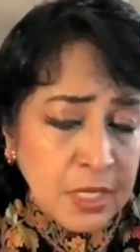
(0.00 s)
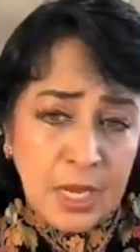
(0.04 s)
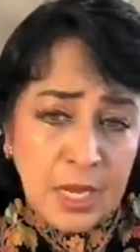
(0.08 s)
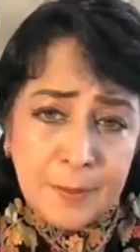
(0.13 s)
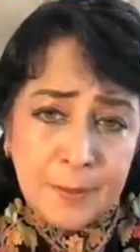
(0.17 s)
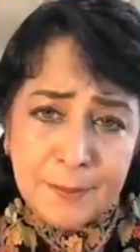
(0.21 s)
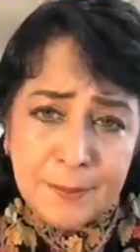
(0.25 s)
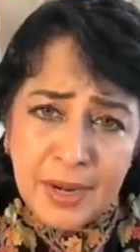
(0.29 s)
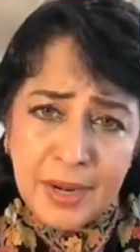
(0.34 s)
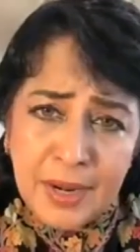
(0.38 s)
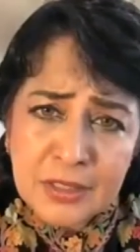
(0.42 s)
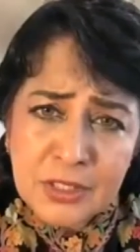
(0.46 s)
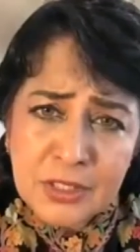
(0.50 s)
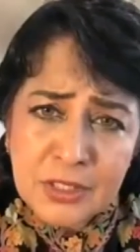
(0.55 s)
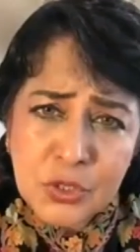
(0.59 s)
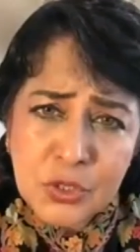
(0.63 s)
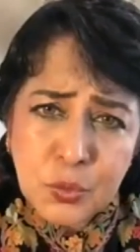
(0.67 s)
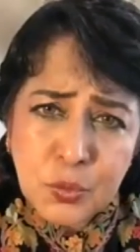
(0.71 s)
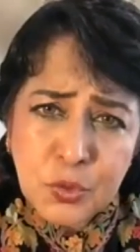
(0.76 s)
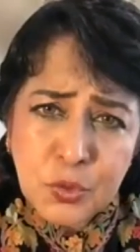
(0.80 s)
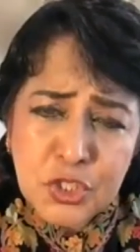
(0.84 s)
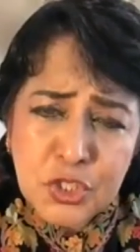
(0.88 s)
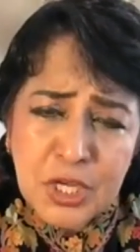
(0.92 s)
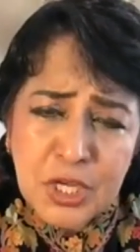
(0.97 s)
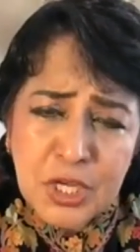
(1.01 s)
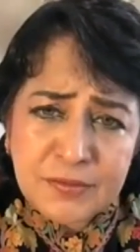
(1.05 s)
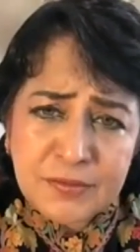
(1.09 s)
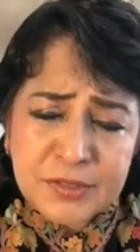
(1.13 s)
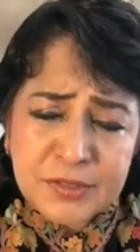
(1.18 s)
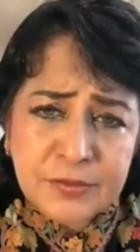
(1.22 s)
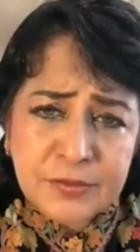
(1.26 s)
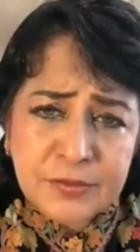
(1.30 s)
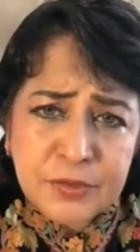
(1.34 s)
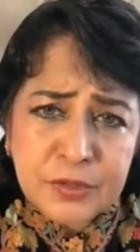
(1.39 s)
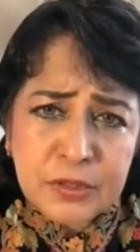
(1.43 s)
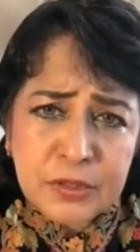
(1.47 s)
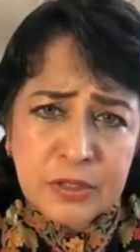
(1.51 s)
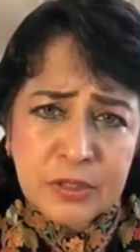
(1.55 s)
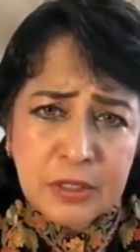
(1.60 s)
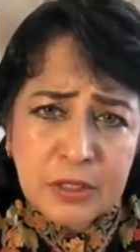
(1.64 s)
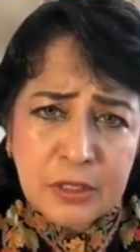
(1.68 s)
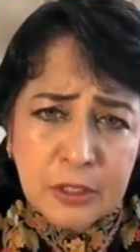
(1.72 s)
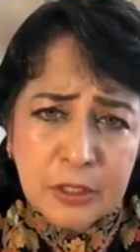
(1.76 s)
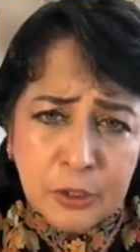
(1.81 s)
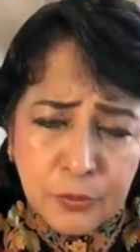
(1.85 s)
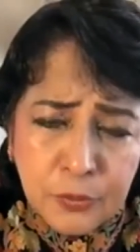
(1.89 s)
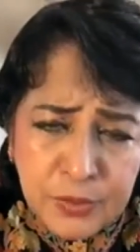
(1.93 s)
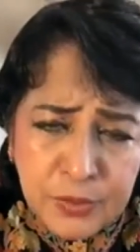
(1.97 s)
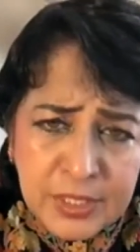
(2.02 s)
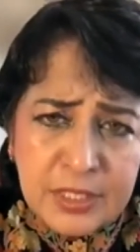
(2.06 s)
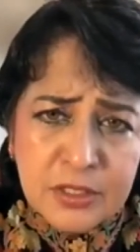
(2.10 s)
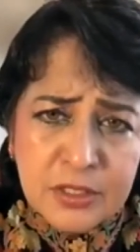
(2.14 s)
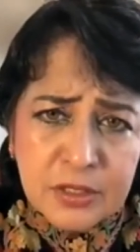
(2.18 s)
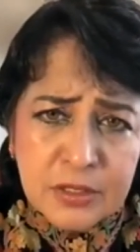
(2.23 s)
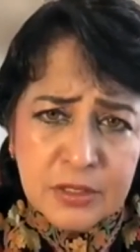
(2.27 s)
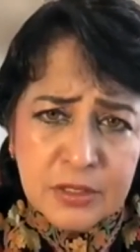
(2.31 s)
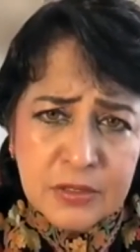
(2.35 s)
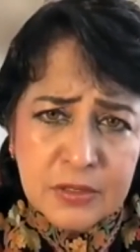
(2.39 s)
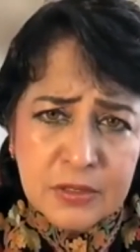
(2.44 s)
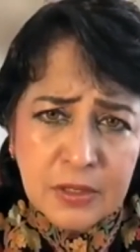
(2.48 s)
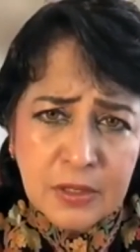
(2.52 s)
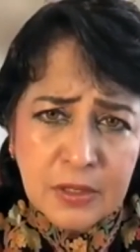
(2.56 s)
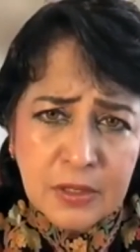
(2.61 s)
plants which have given ingredient